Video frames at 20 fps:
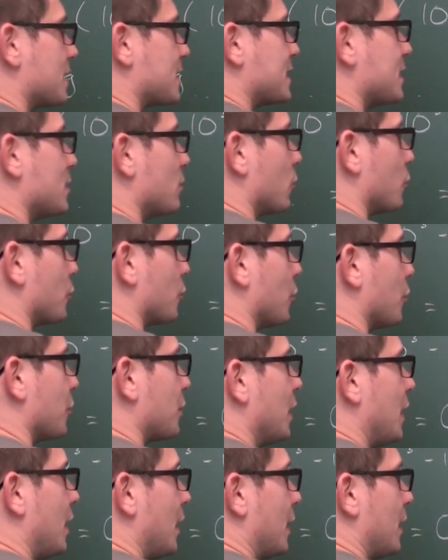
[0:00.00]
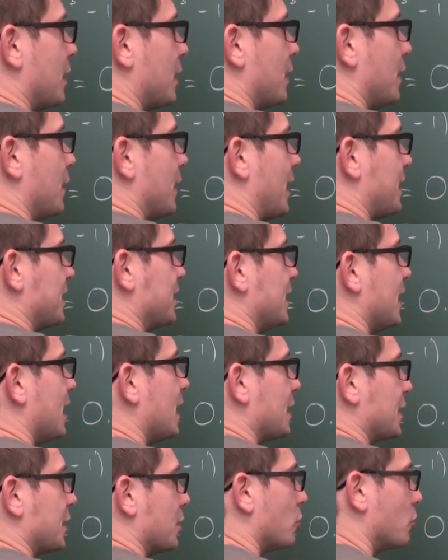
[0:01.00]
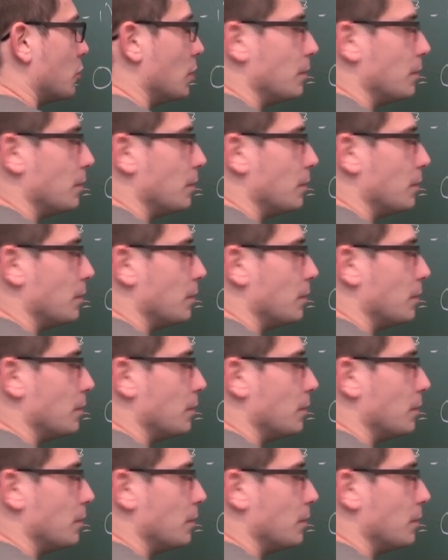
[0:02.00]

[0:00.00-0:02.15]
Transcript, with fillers: as zero point nine nine